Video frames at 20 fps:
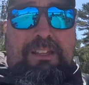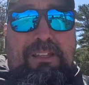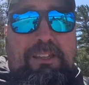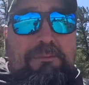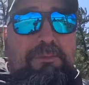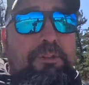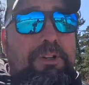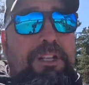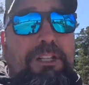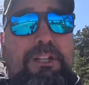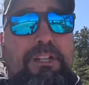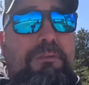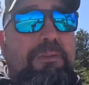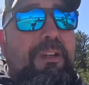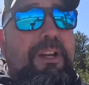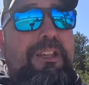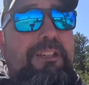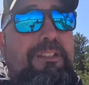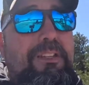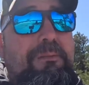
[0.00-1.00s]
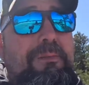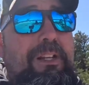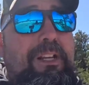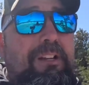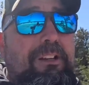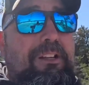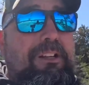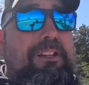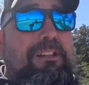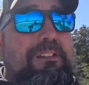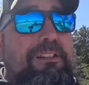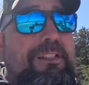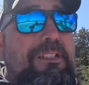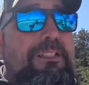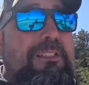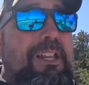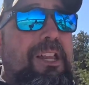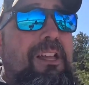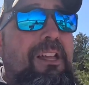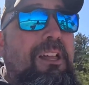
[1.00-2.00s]
I have no idea if you guys can even hear any of
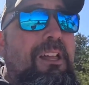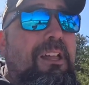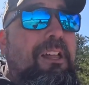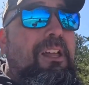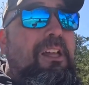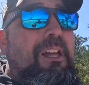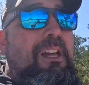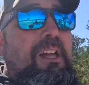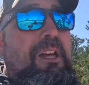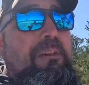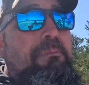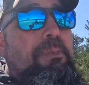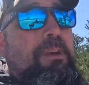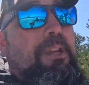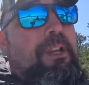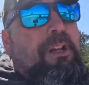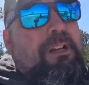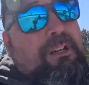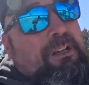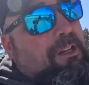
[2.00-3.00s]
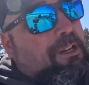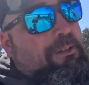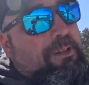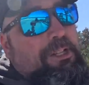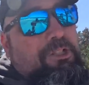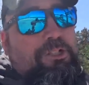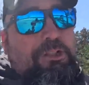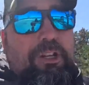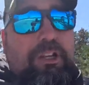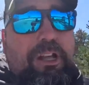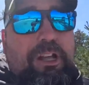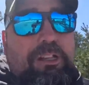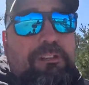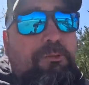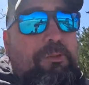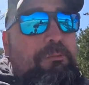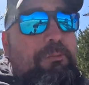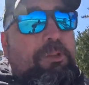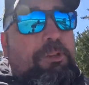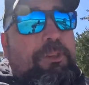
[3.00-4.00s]
this, but I'm gonna show you guys one more